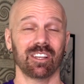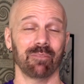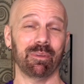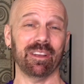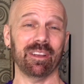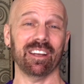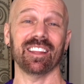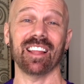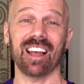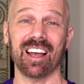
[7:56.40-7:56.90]
could
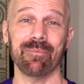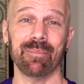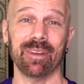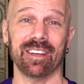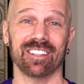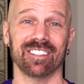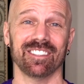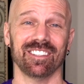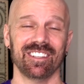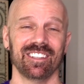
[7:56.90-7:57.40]
be a lot
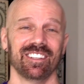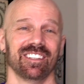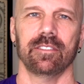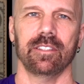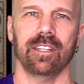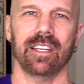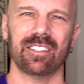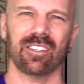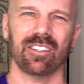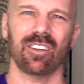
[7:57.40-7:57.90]
better.
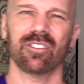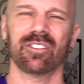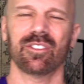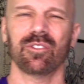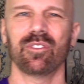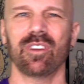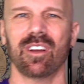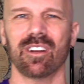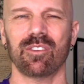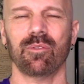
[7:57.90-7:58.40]
It's also
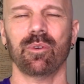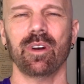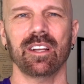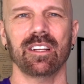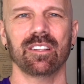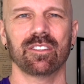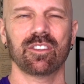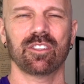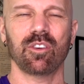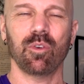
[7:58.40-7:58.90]
not quite
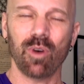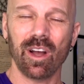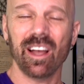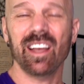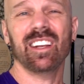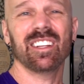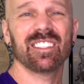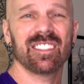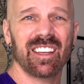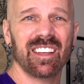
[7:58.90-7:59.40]
as
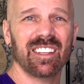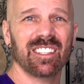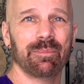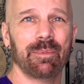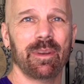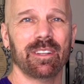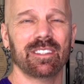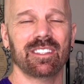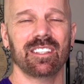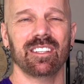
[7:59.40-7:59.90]
quiet as I
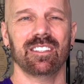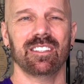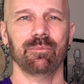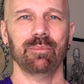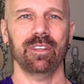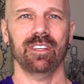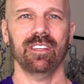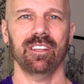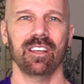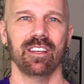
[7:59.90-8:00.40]
expected
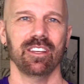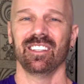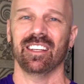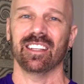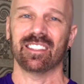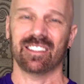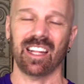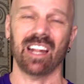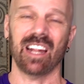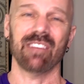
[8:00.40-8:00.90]
be.
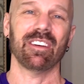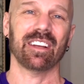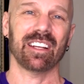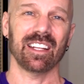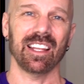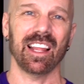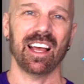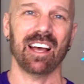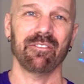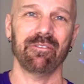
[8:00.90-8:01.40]
It's kind of like a
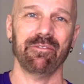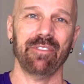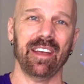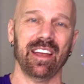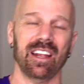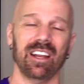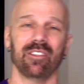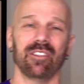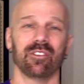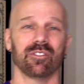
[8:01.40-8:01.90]
loud
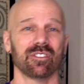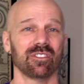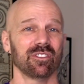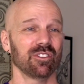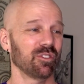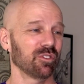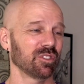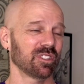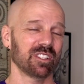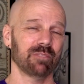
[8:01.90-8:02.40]
fan and there's
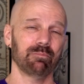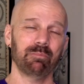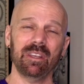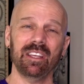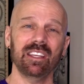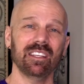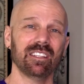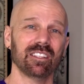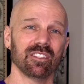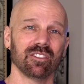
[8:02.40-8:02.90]
no
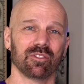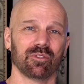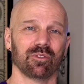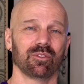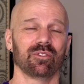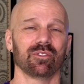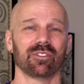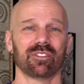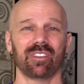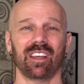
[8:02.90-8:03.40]
speed
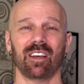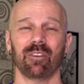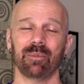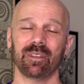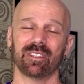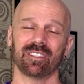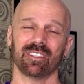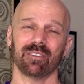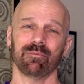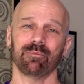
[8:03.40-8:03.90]
control, so that would
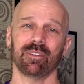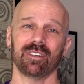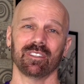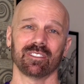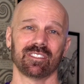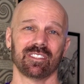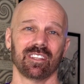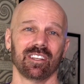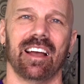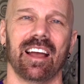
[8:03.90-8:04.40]
be something
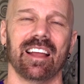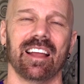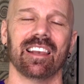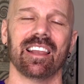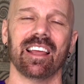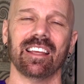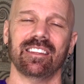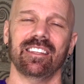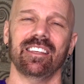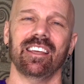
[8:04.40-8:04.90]
else. I
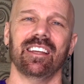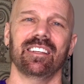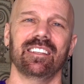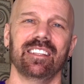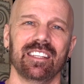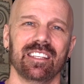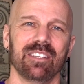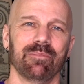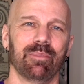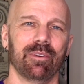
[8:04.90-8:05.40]
like the
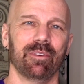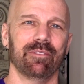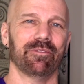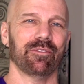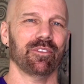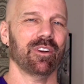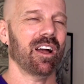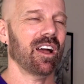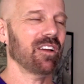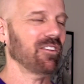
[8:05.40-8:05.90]
idea, but
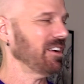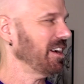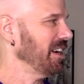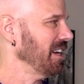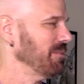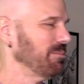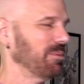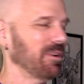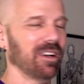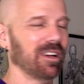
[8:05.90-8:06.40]
for
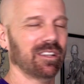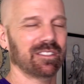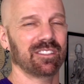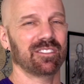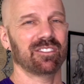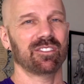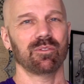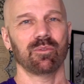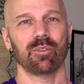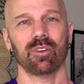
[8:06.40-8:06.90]
180 bucks, it
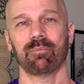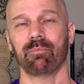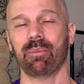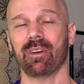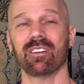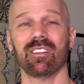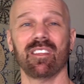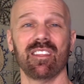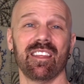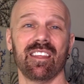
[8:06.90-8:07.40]
should work
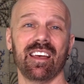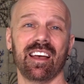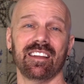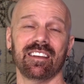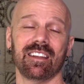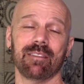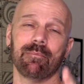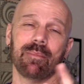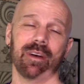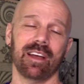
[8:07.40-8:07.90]
better than that
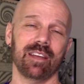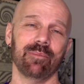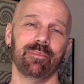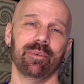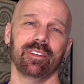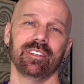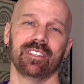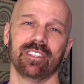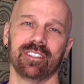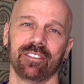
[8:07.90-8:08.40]
in my
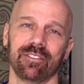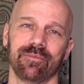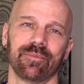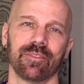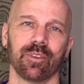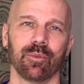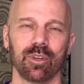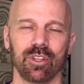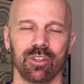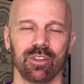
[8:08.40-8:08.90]
opinion.
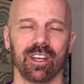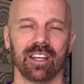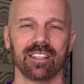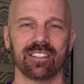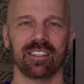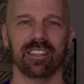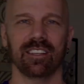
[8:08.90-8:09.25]
What do you guys